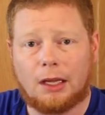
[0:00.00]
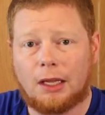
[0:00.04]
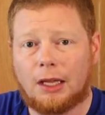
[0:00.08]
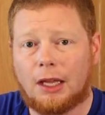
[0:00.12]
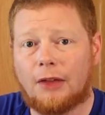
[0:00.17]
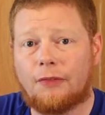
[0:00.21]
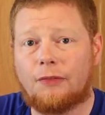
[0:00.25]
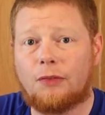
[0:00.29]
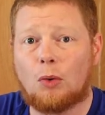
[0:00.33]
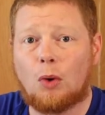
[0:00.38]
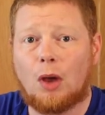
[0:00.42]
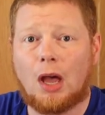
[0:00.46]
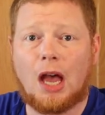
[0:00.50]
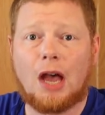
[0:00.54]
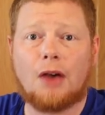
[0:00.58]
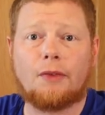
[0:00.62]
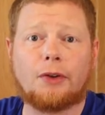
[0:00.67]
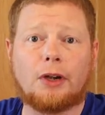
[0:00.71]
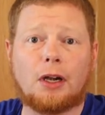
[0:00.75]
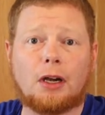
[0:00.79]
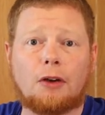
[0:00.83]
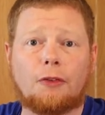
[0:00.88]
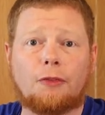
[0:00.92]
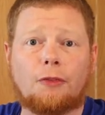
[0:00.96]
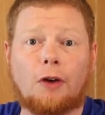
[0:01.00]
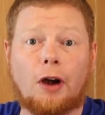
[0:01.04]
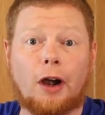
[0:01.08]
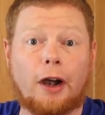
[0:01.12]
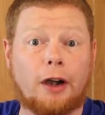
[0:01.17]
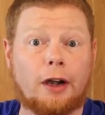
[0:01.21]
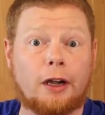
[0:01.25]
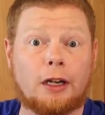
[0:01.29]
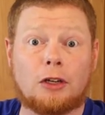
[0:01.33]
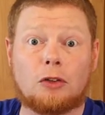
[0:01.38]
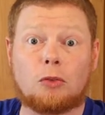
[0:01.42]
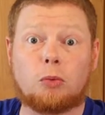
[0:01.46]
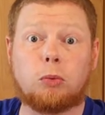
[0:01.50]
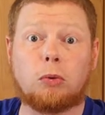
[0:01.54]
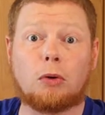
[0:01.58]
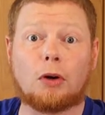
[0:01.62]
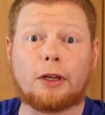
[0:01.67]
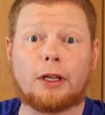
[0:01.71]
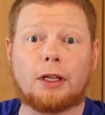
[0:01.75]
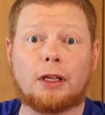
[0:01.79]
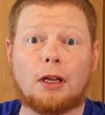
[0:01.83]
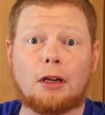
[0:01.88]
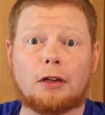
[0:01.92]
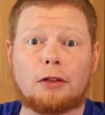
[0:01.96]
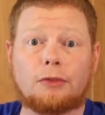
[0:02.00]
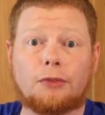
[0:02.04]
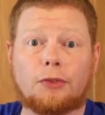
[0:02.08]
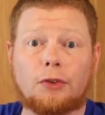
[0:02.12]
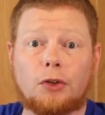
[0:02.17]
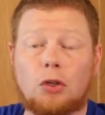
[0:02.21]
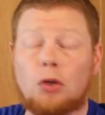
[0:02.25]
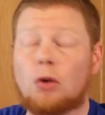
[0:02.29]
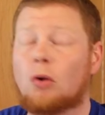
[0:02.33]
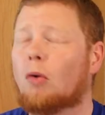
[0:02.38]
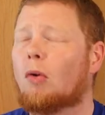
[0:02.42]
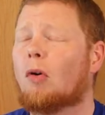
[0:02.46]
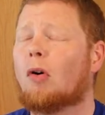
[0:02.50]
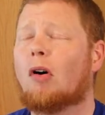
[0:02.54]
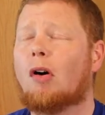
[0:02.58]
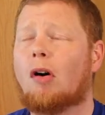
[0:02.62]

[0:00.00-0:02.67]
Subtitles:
If you have an air fryer and it's working out for you,